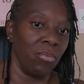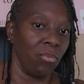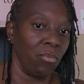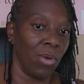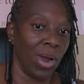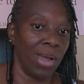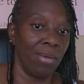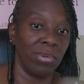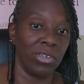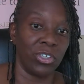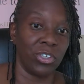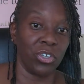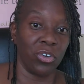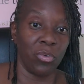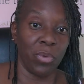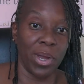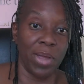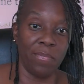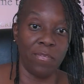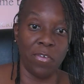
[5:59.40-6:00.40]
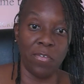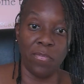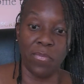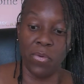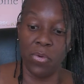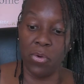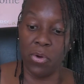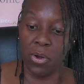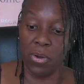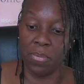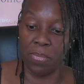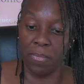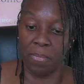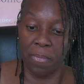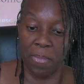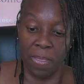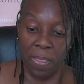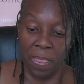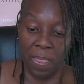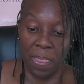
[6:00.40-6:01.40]
write what you're grateful for,
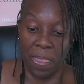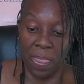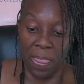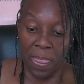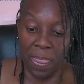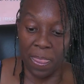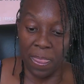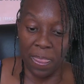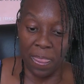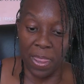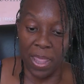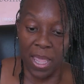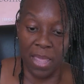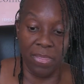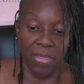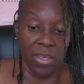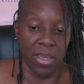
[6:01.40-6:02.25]
and